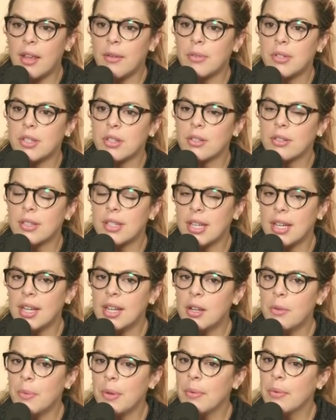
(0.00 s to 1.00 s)
I was
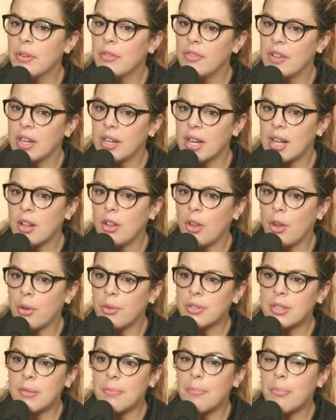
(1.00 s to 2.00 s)
13, and we were very
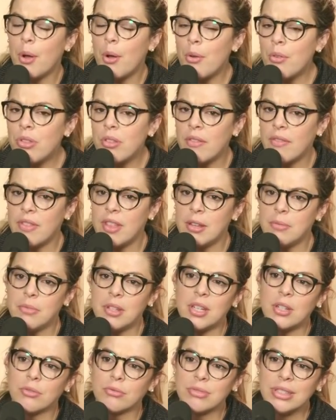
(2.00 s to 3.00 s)
close. And both of them
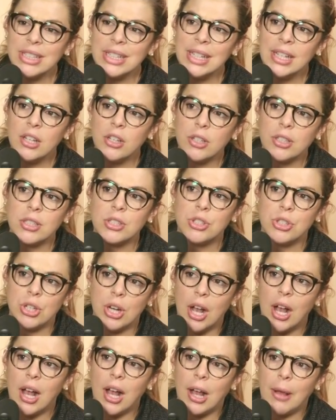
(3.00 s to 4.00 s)
did a really good
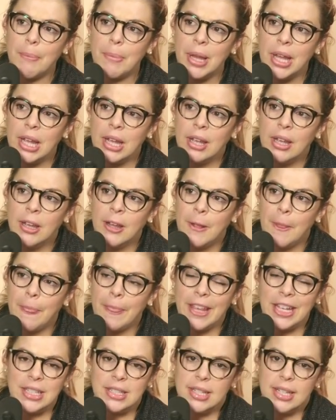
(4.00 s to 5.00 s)
job
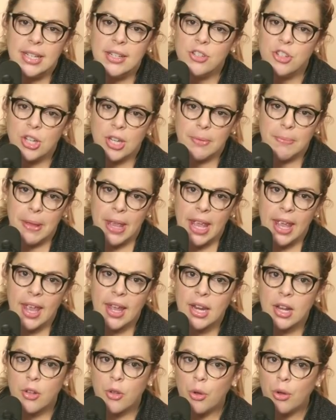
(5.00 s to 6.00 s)
in teaching me
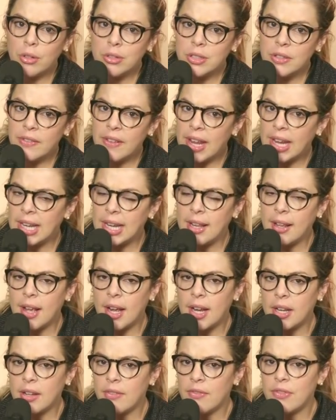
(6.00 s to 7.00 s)
and in cultivating
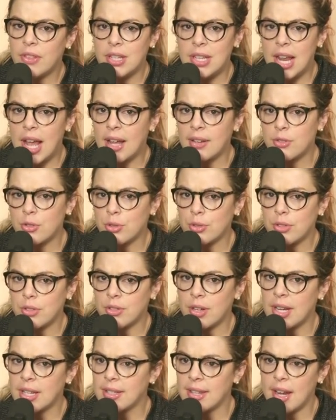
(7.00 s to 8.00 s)
kind of the natural
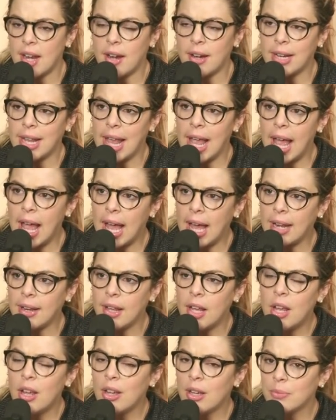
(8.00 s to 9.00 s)
strength that I already had.
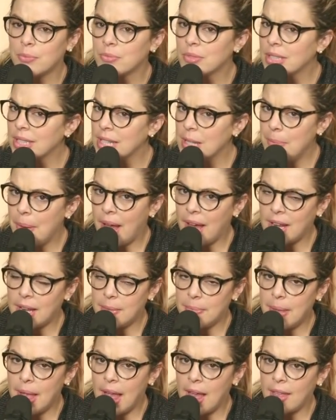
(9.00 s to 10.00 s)
I'm really bad
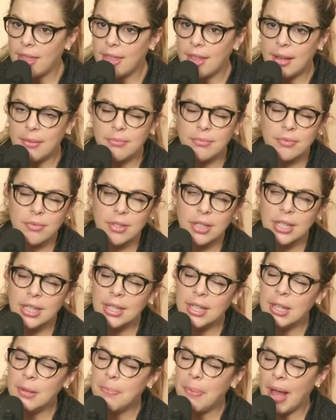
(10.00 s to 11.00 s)
at math. I'm
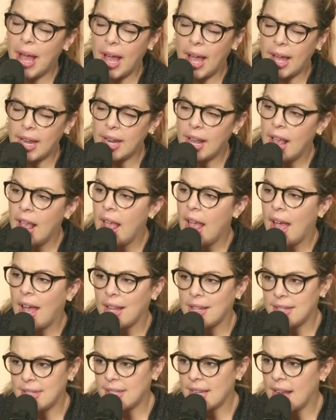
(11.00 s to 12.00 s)
really bad
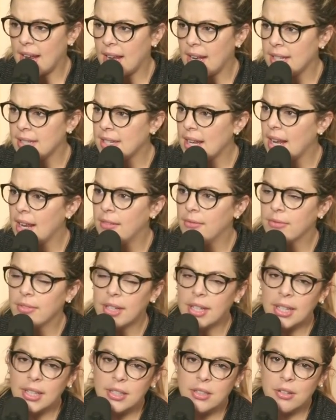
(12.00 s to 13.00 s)
at science. I
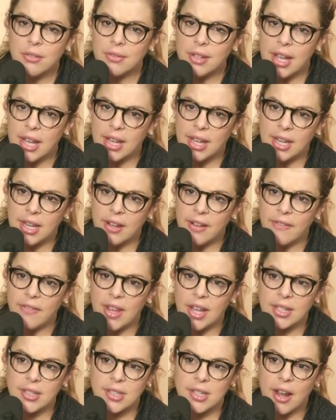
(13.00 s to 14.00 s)
really don't like any of
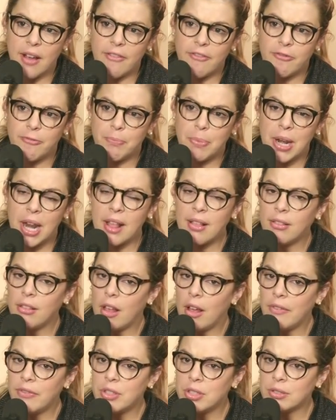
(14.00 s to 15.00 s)
that stuff, but I
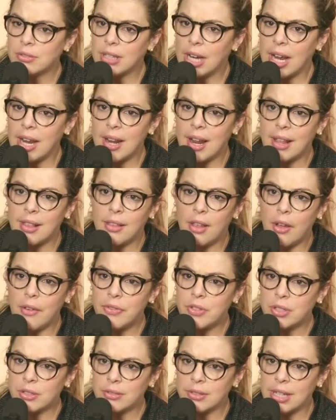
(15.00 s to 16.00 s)
love to write. I
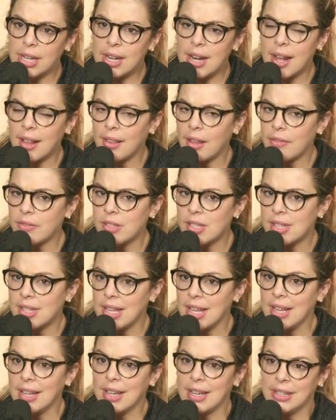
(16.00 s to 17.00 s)
love to read. I love to
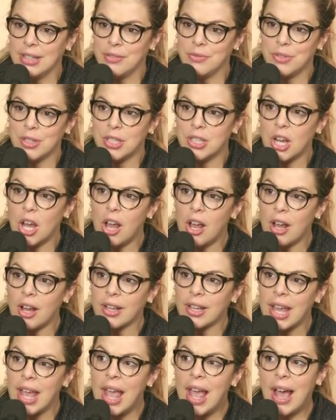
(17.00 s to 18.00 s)
think. I love to
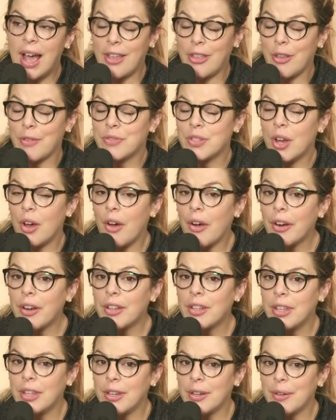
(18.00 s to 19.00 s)
talk. I love to
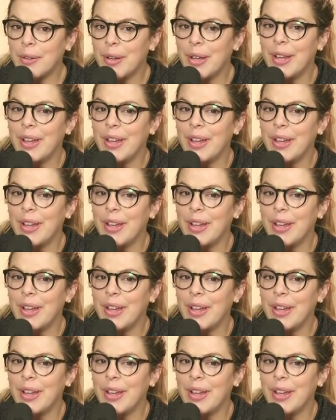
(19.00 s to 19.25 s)
argue.